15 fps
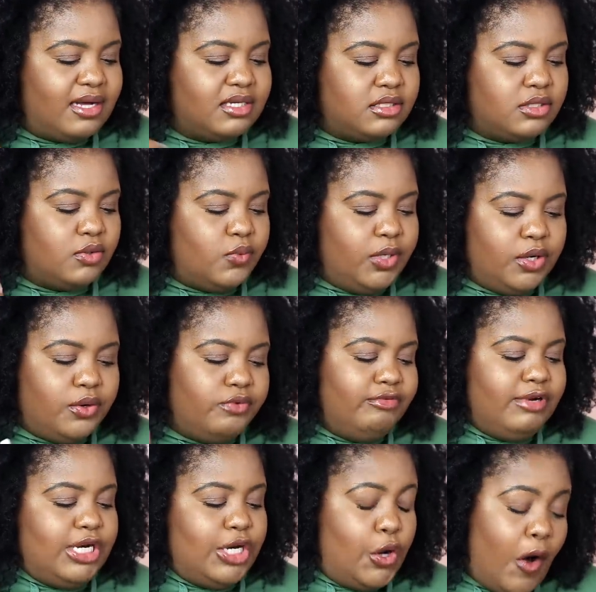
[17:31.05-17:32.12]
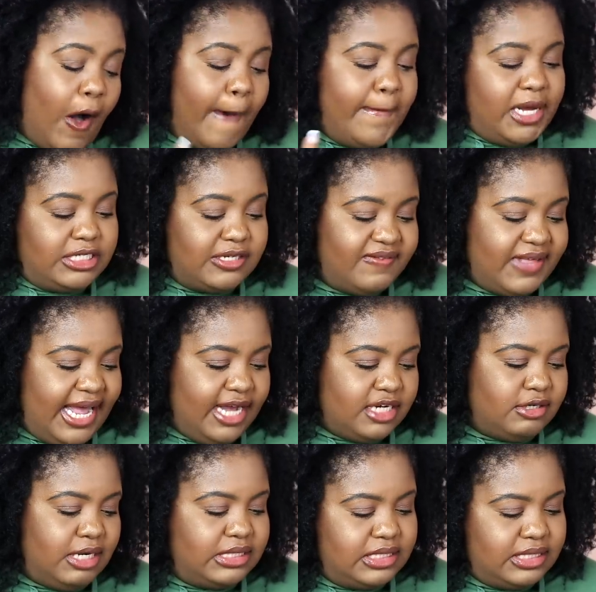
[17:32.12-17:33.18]
So we don't really know how much of that
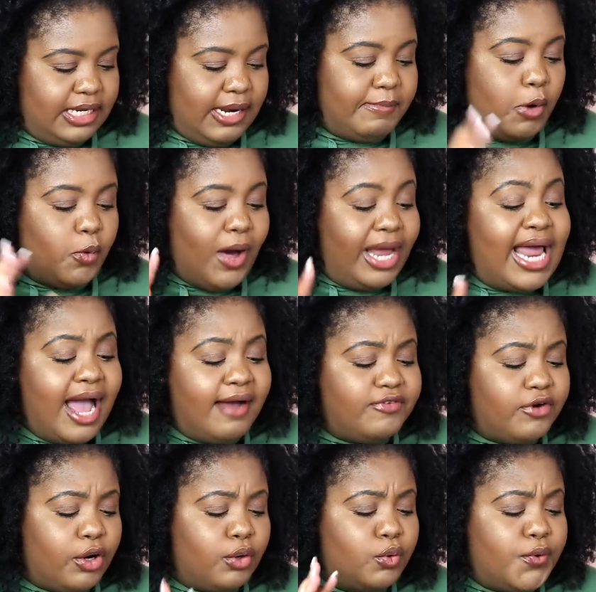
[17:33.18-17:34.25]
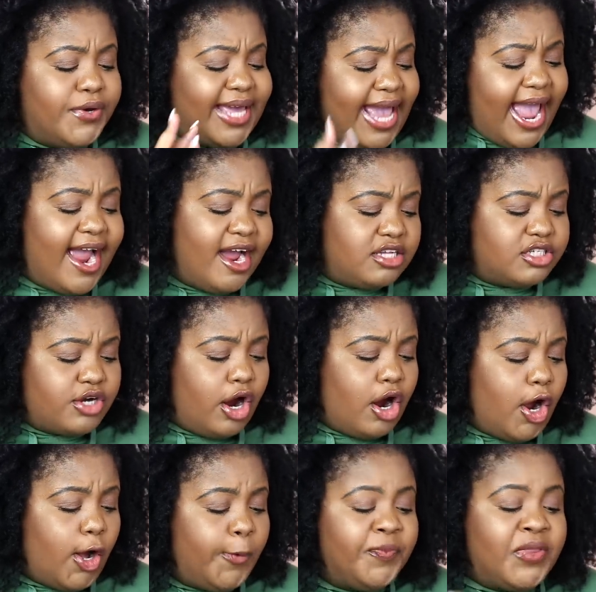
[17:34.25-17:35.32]
extract is in it. But whatever, who cares,
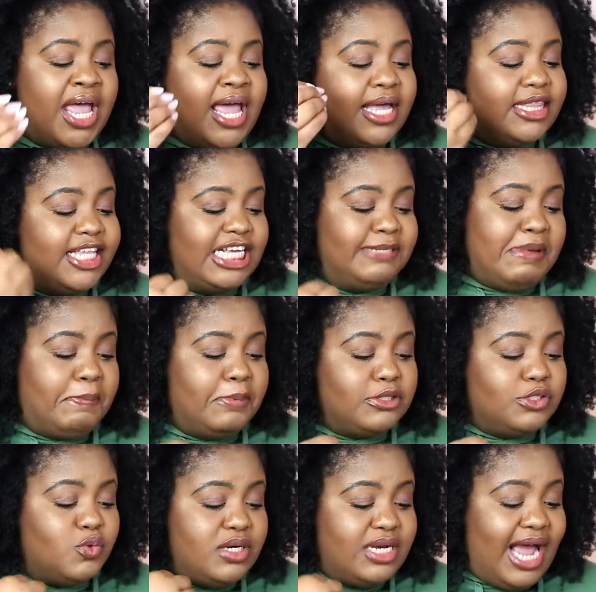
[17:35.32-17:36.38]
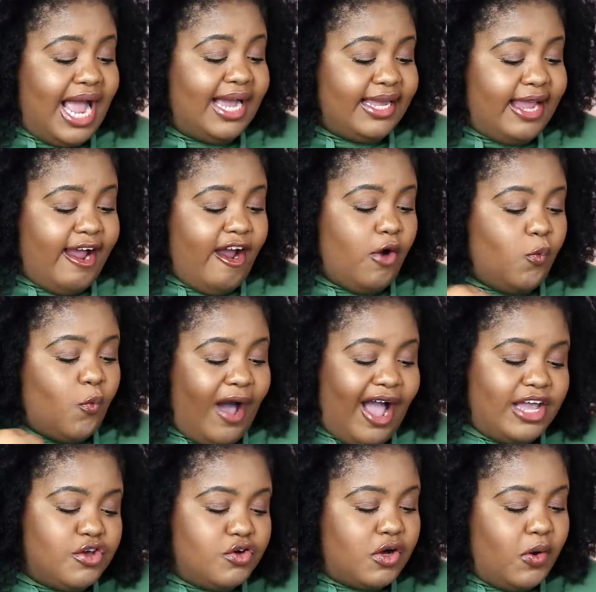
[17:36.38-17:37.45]
girl? These people do not care why
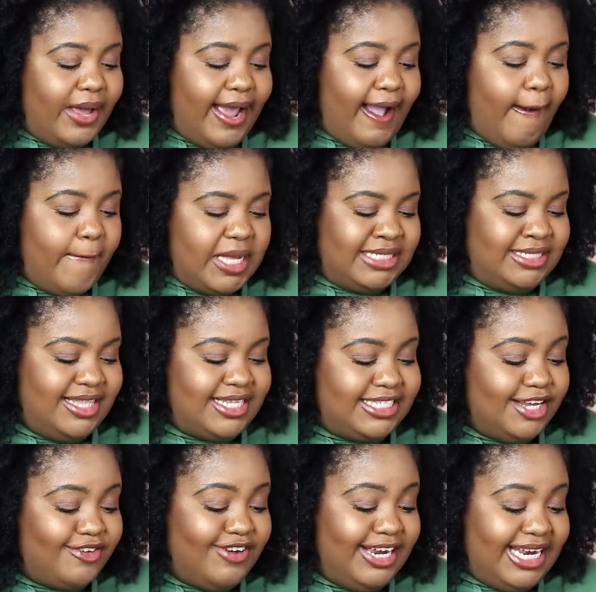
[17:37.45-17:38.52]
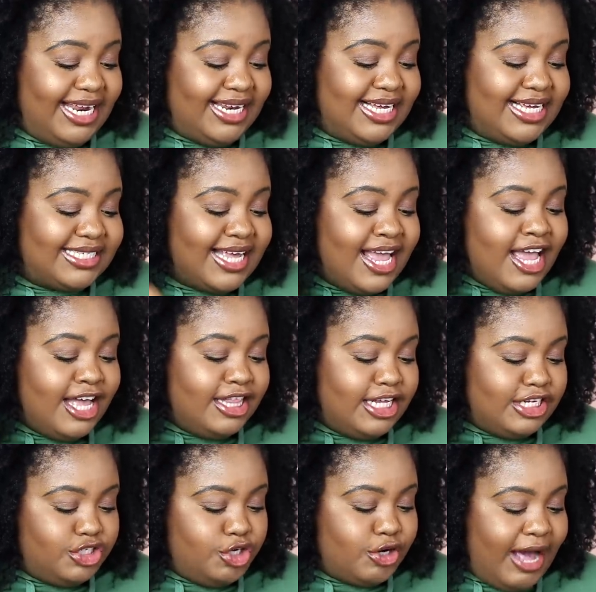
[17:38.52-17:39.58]
you go ham into this ingredient list.
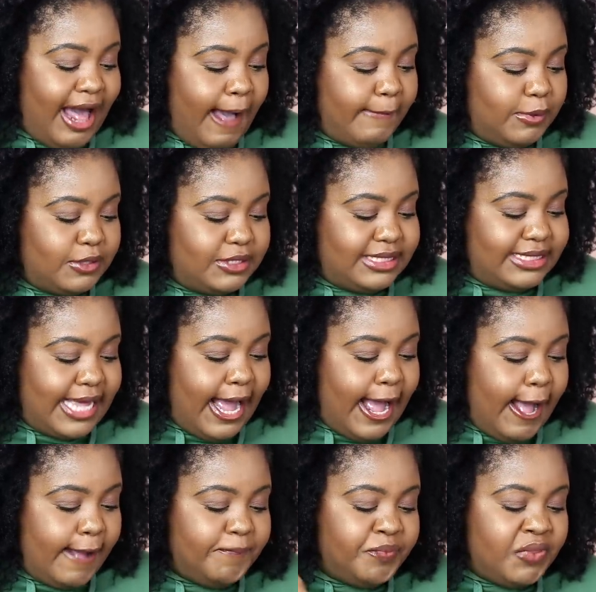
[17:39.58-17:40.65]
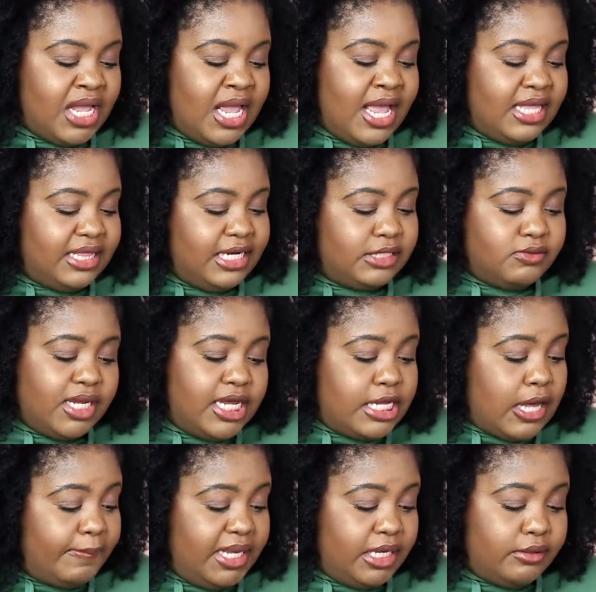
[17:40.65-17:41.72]
There's sugar apple sap. There's really
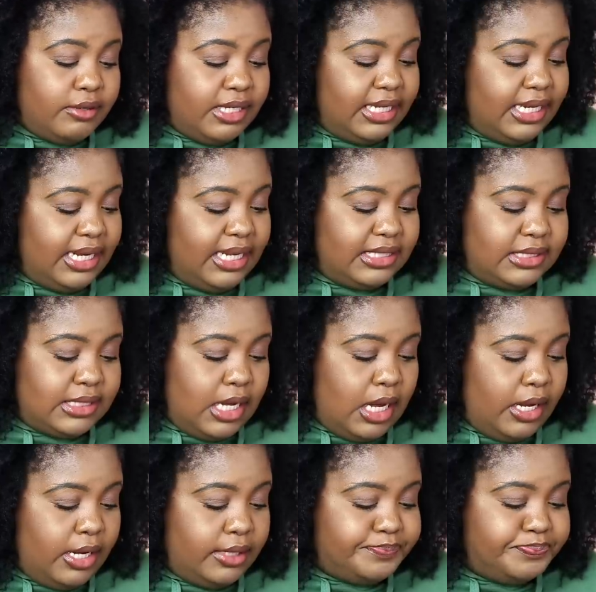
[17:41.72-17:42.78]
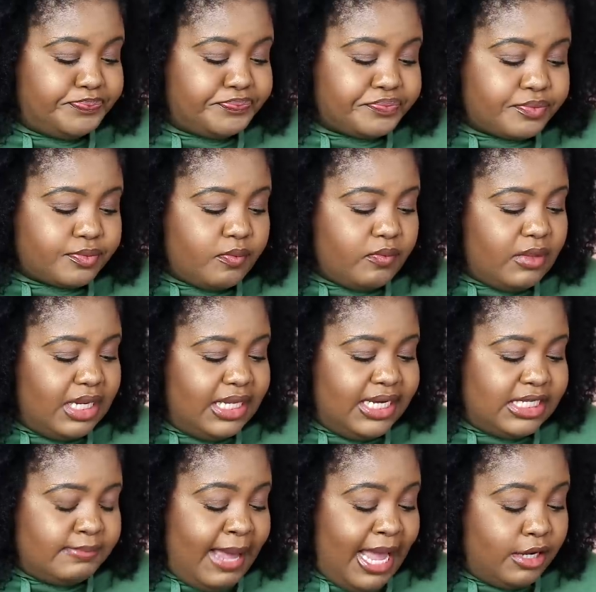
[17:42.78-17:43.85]
yummy ingredients.
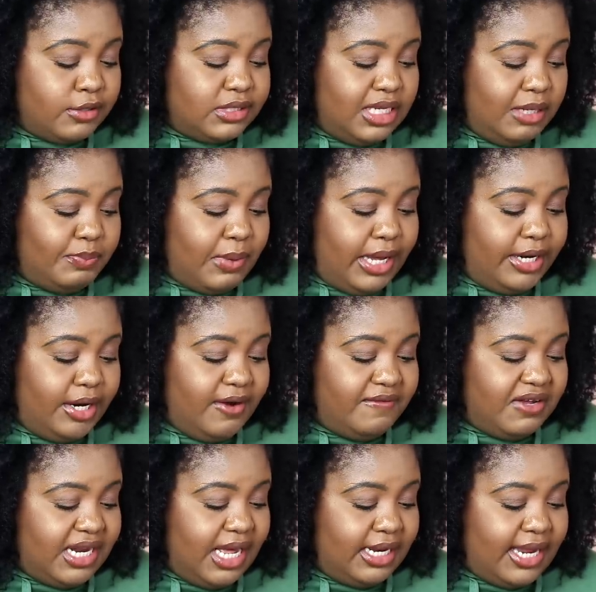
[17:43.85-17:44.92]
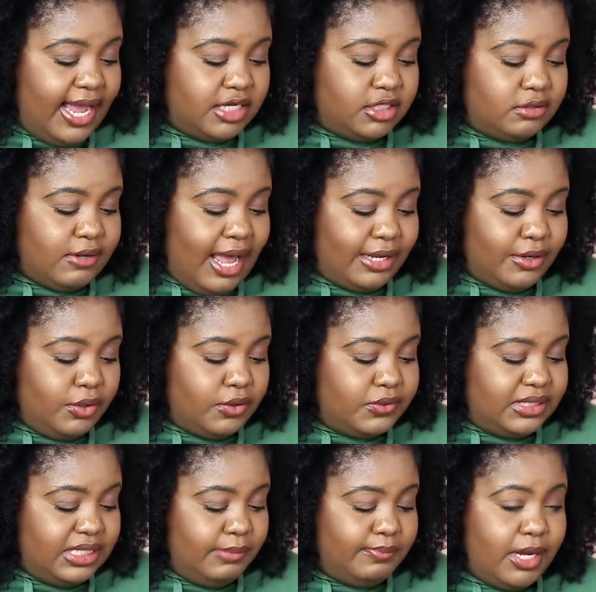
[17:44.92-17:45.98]
There's mango seed butter, vanilla extract, cocoa
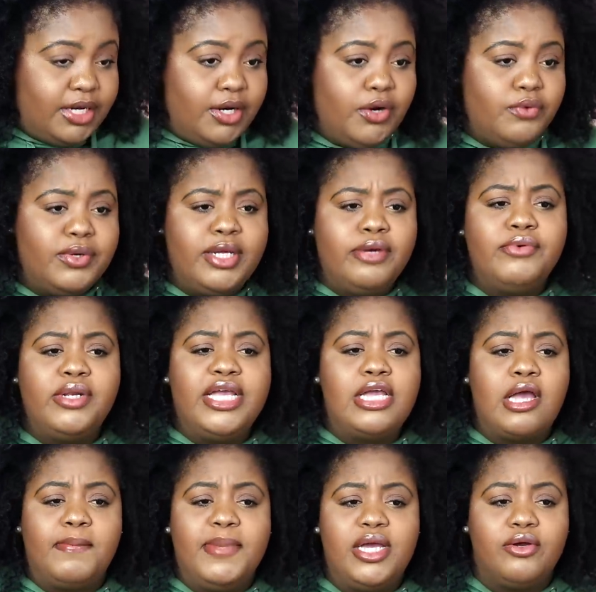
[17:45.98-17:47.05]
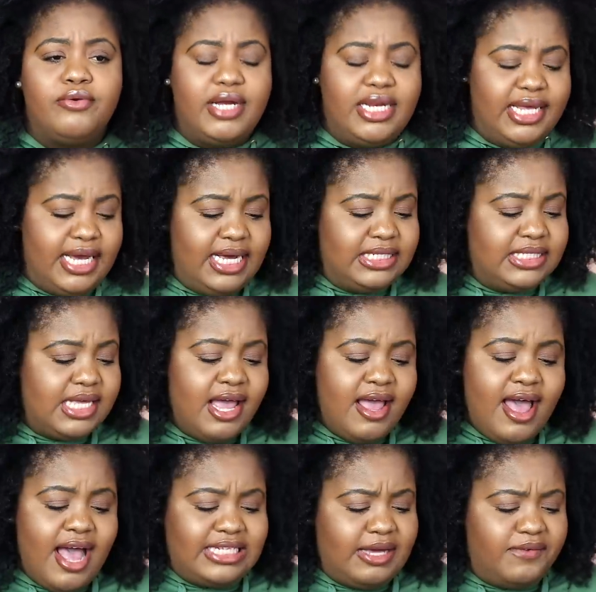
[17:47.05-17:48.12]
seed butter, really, really yummy ingredients.
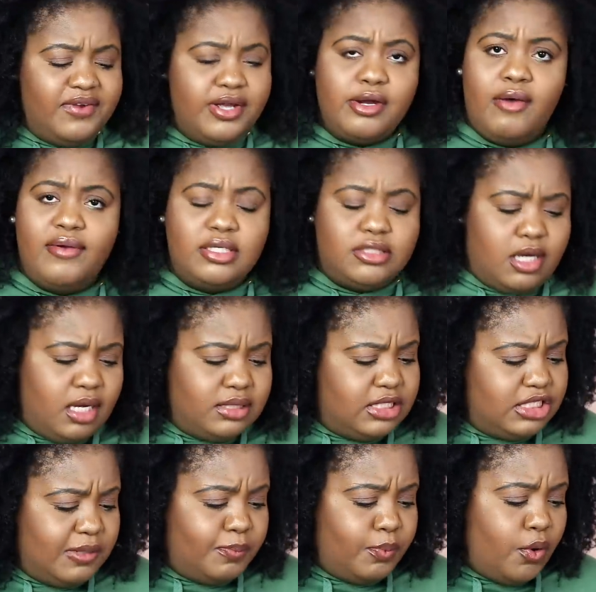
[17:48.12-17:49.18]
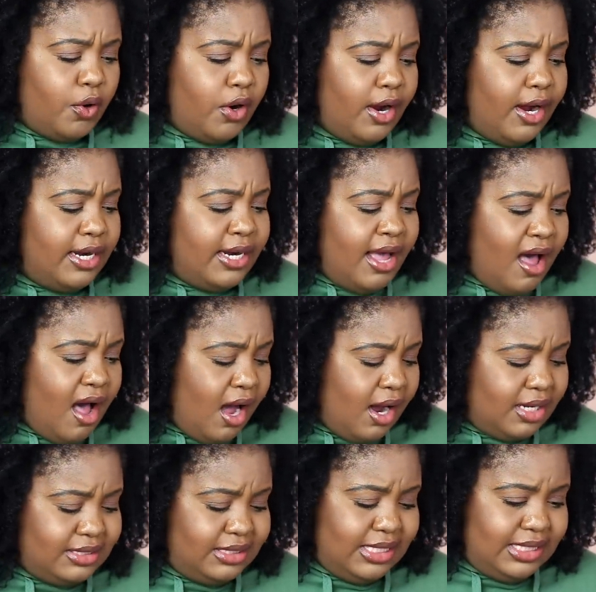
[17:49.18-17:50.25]
Definitely encourage y'all to support
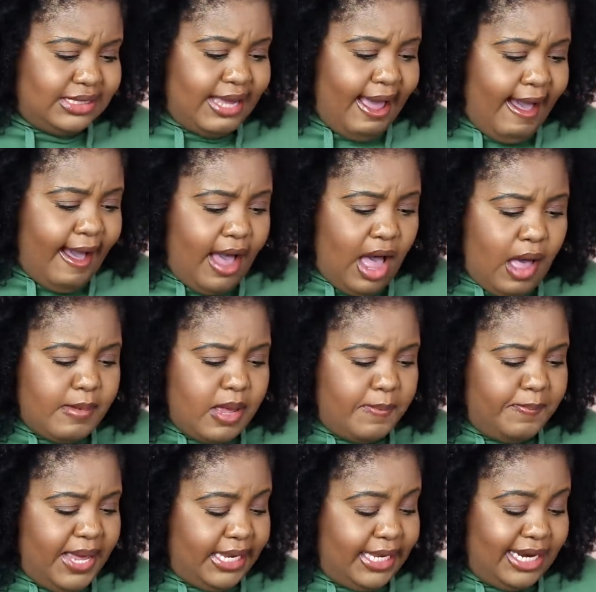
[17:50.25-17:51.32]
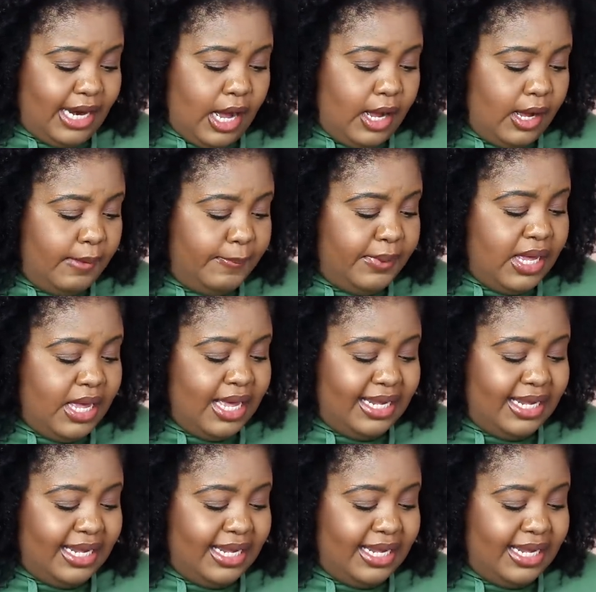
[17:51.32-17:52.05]
Auntie Tab and pick it up.